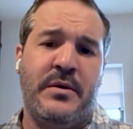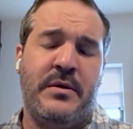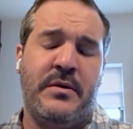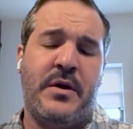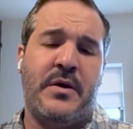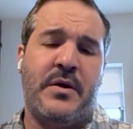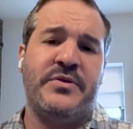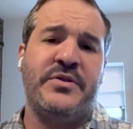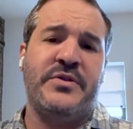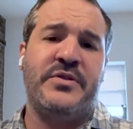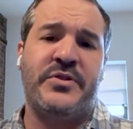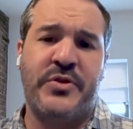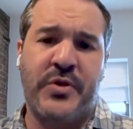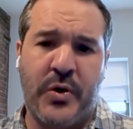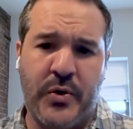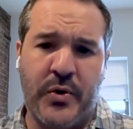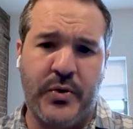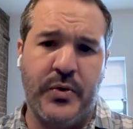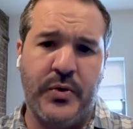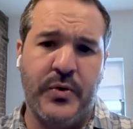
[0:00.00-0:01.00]
I was
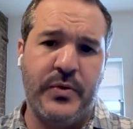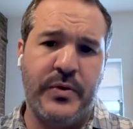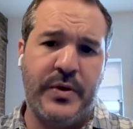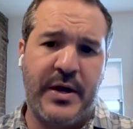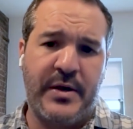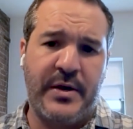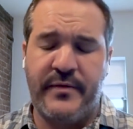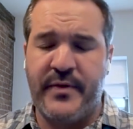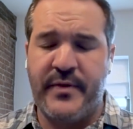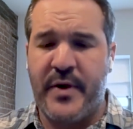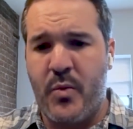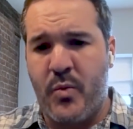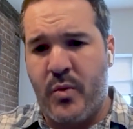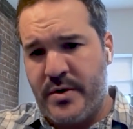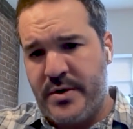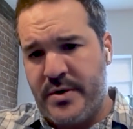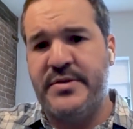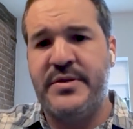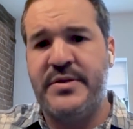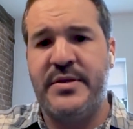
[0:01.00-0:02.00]
told that if I
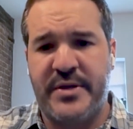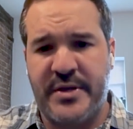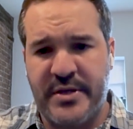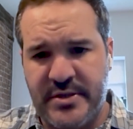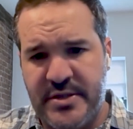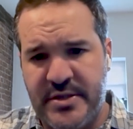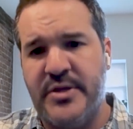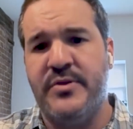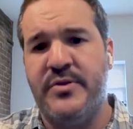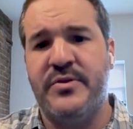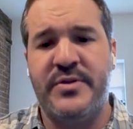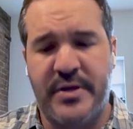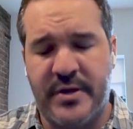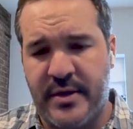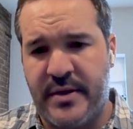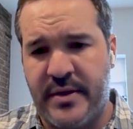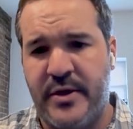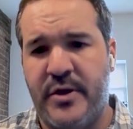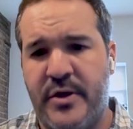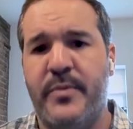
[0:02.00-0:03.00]
wanted to continue seeing
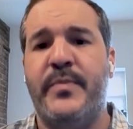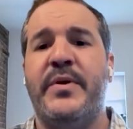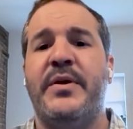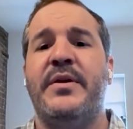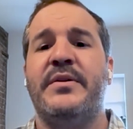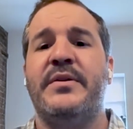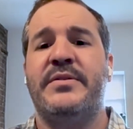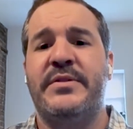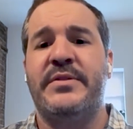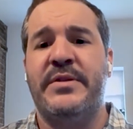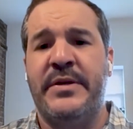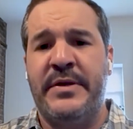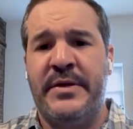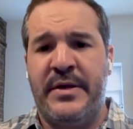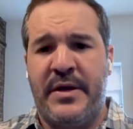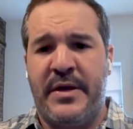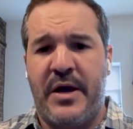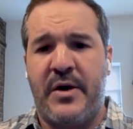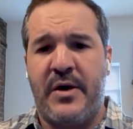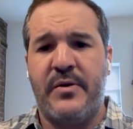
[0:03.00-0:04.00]
a therapist,
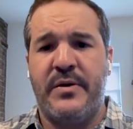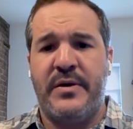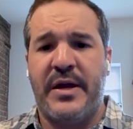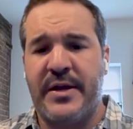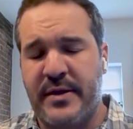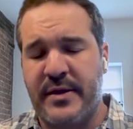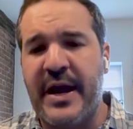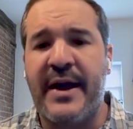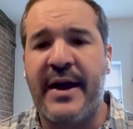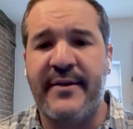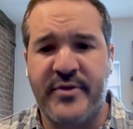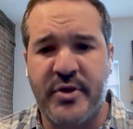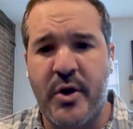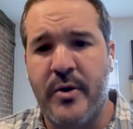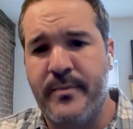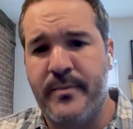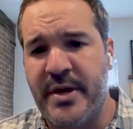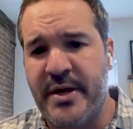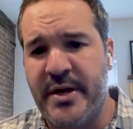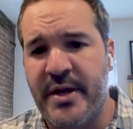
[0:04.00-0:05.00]
I would likely have to go
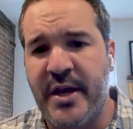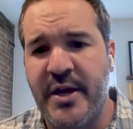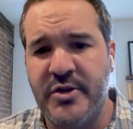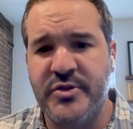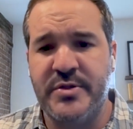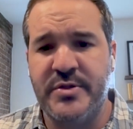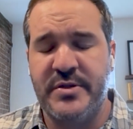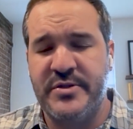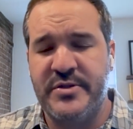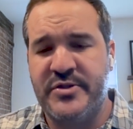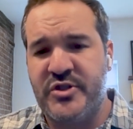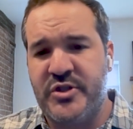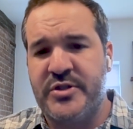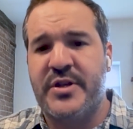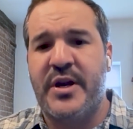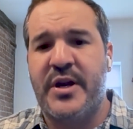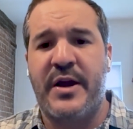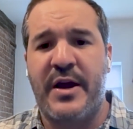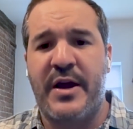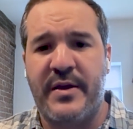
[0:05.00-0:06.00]
on medication. It's just
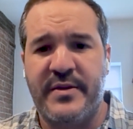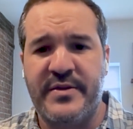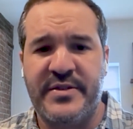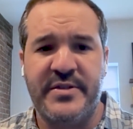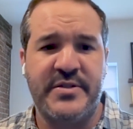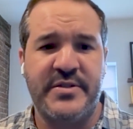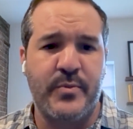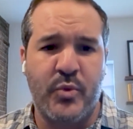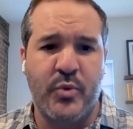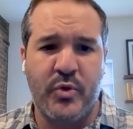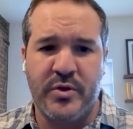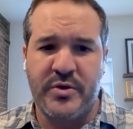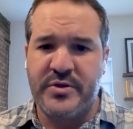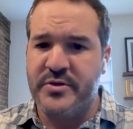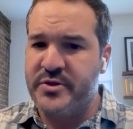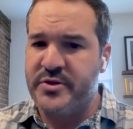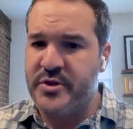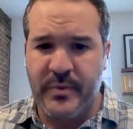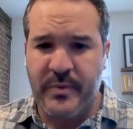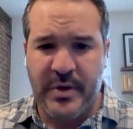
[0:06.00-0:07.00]
kind of how the system works.
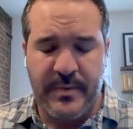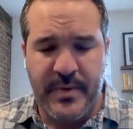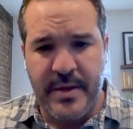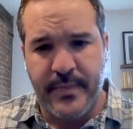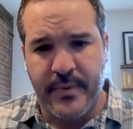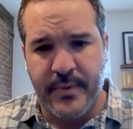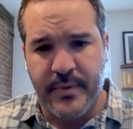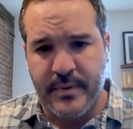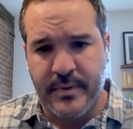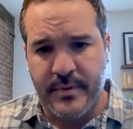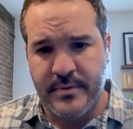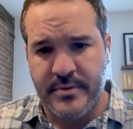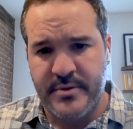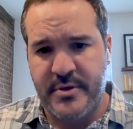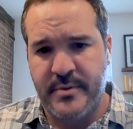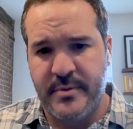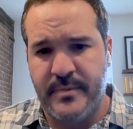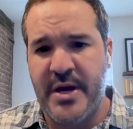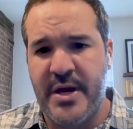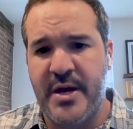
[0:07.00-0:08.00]
There's so many people
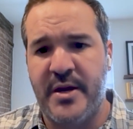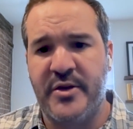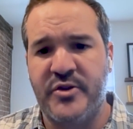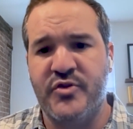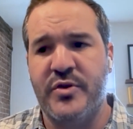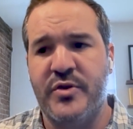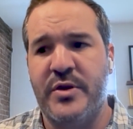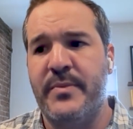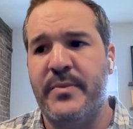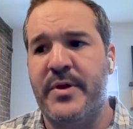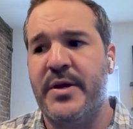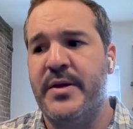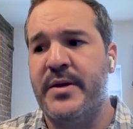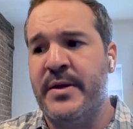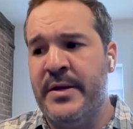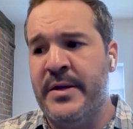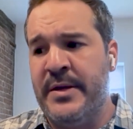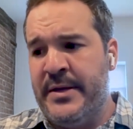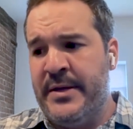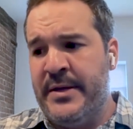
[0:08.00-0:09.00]
demanding
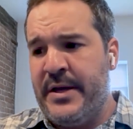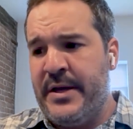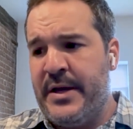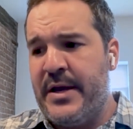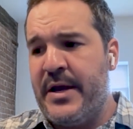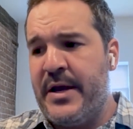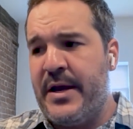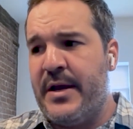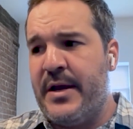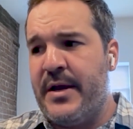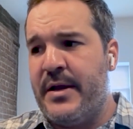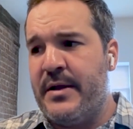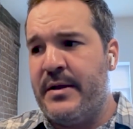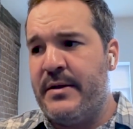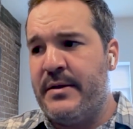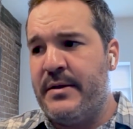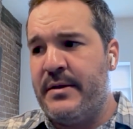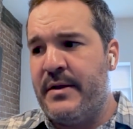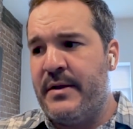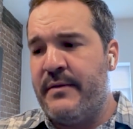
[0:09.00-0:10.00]
treatment,
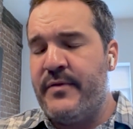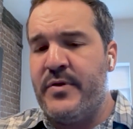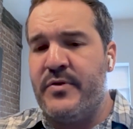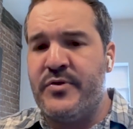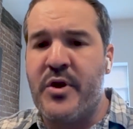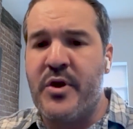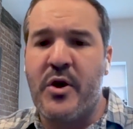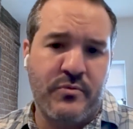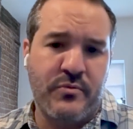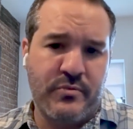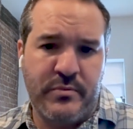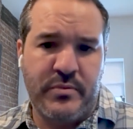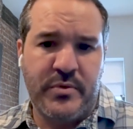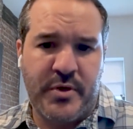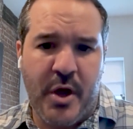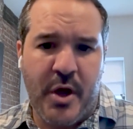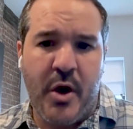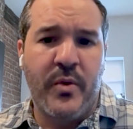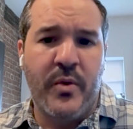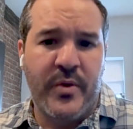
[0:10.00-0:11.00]
and if you don't
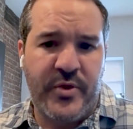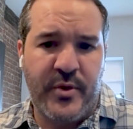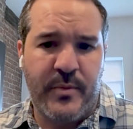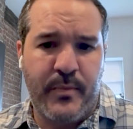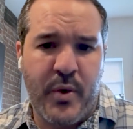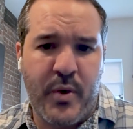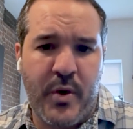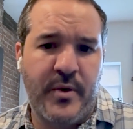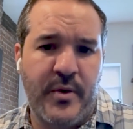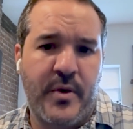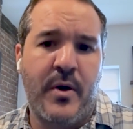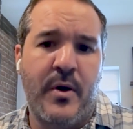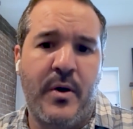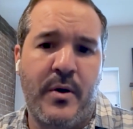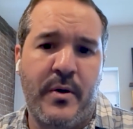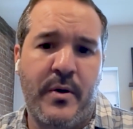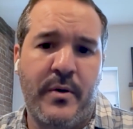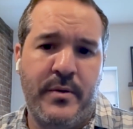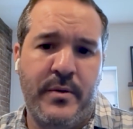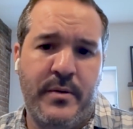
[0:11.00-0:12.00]
go with their
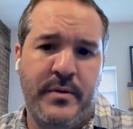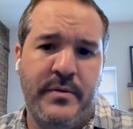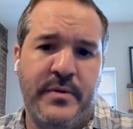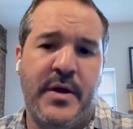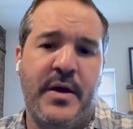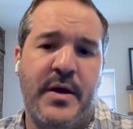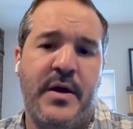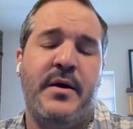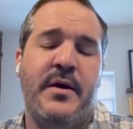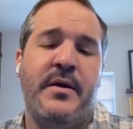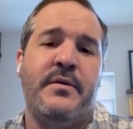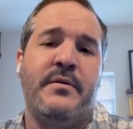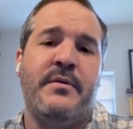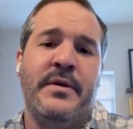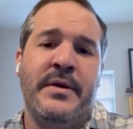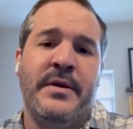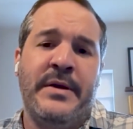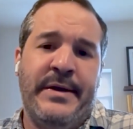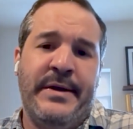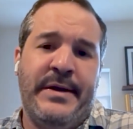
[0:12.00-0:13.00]
protocol,
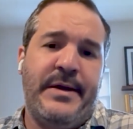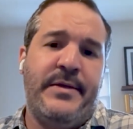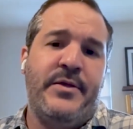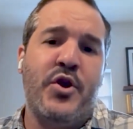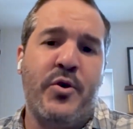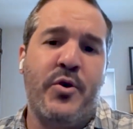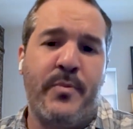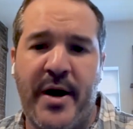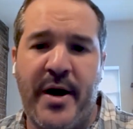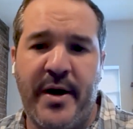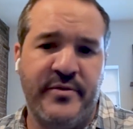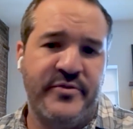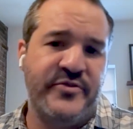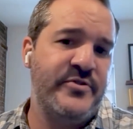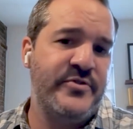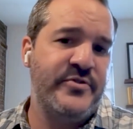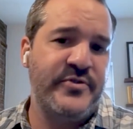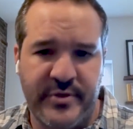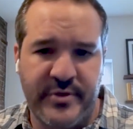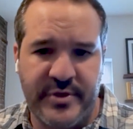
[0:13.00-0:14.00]
then in their minds,
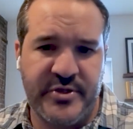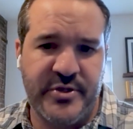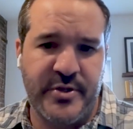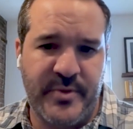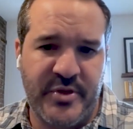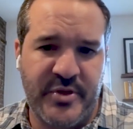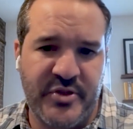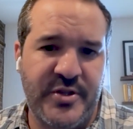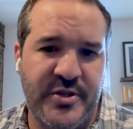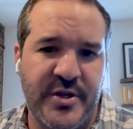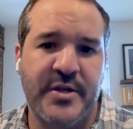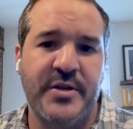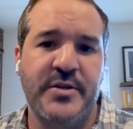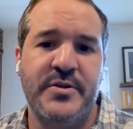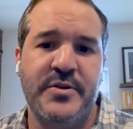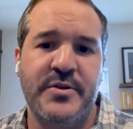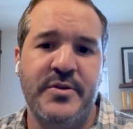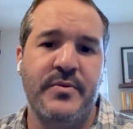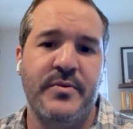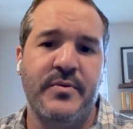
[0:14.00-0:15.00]
there's only so much they
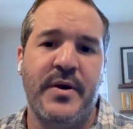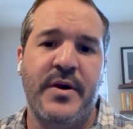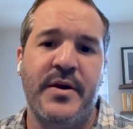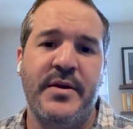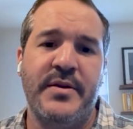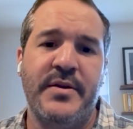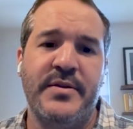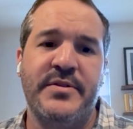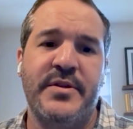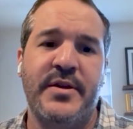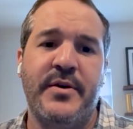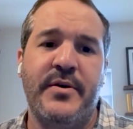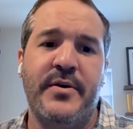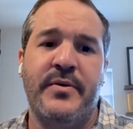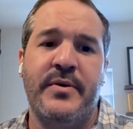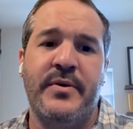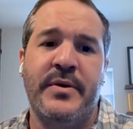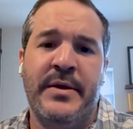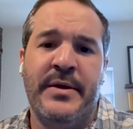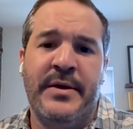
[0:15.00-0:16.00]
can do, right? And
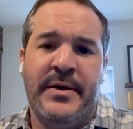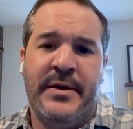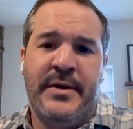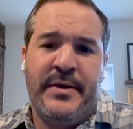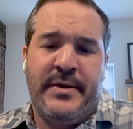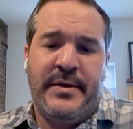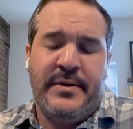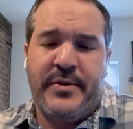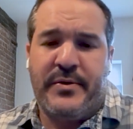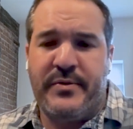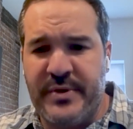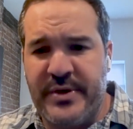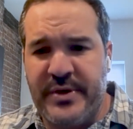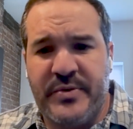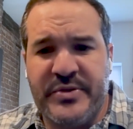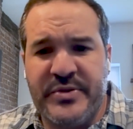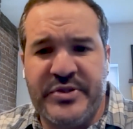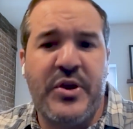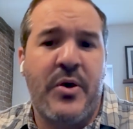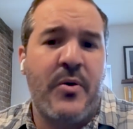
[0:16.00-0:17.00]
so there
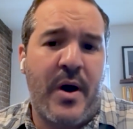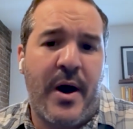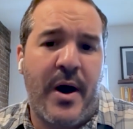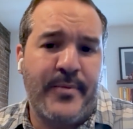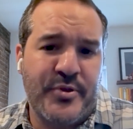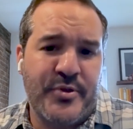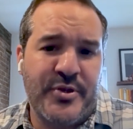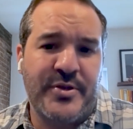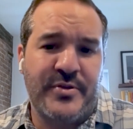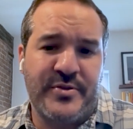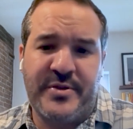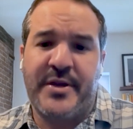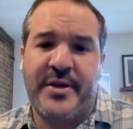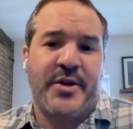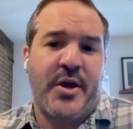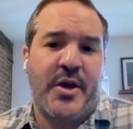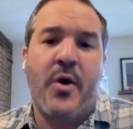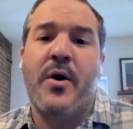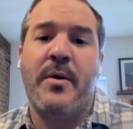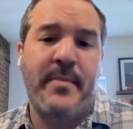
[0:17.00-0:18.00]
really was no option. It was
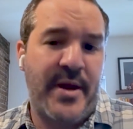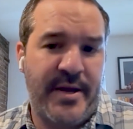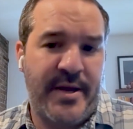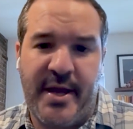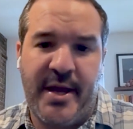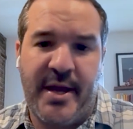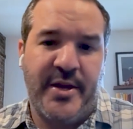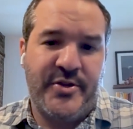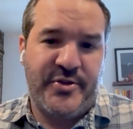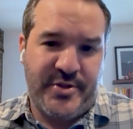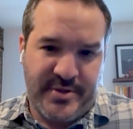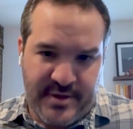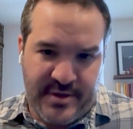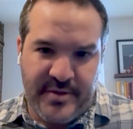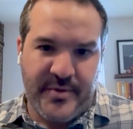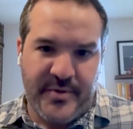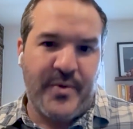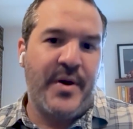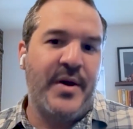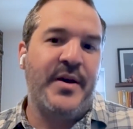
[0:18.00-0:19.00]
like, go on medication,
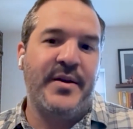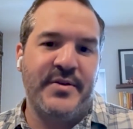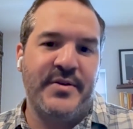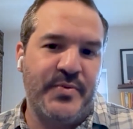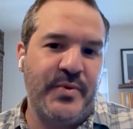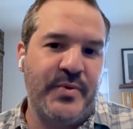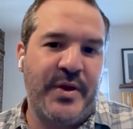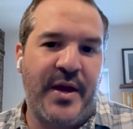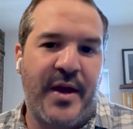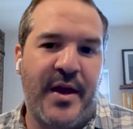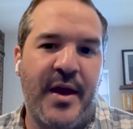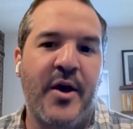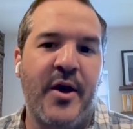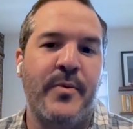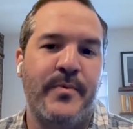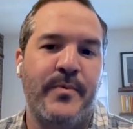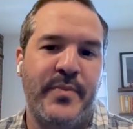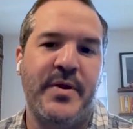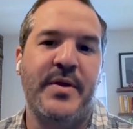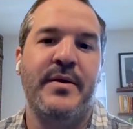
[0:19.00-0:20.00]
otherwise we can't
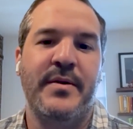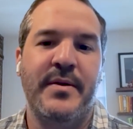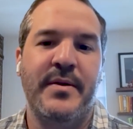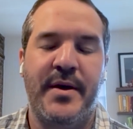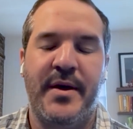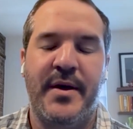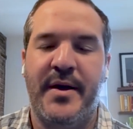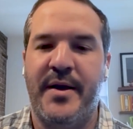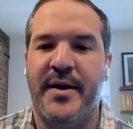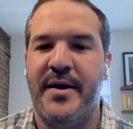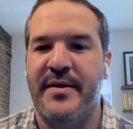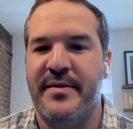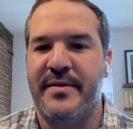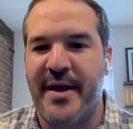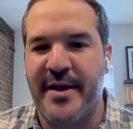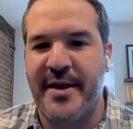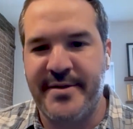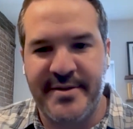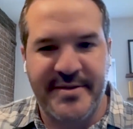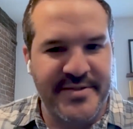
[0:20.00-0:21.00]
help you. And
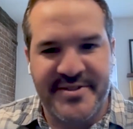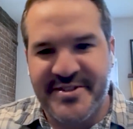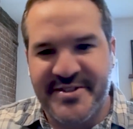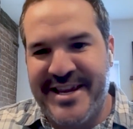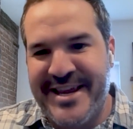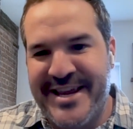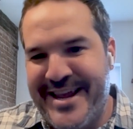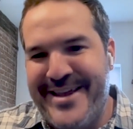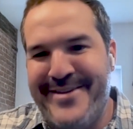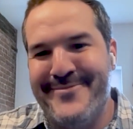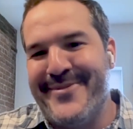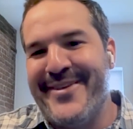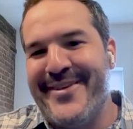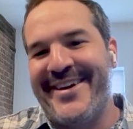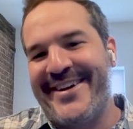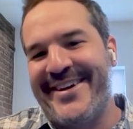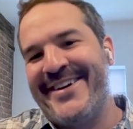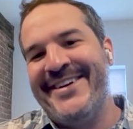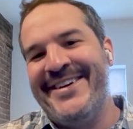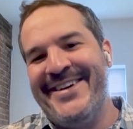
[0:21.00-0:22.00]
that didn't seem
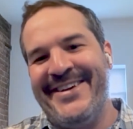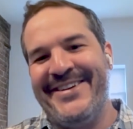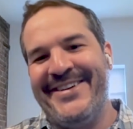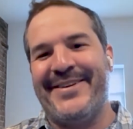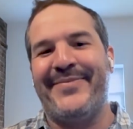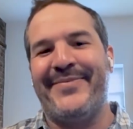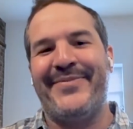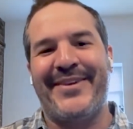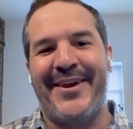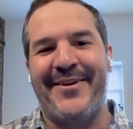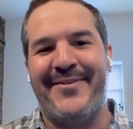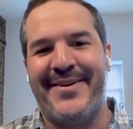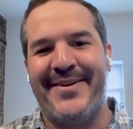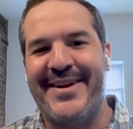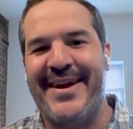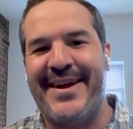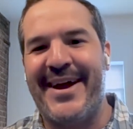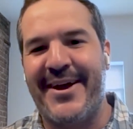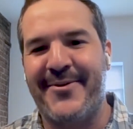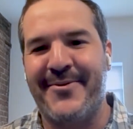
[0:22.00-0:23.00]
like something I
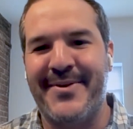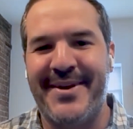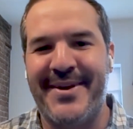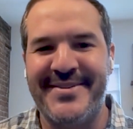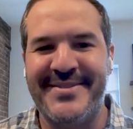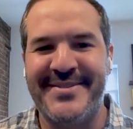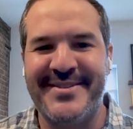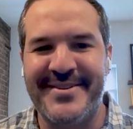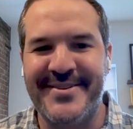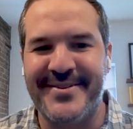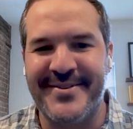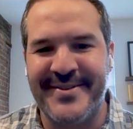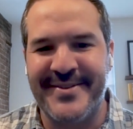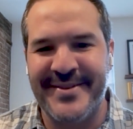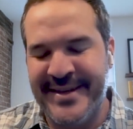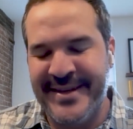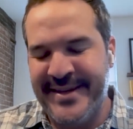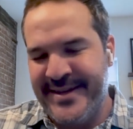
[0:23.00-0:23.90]
wanted to acquiesce to.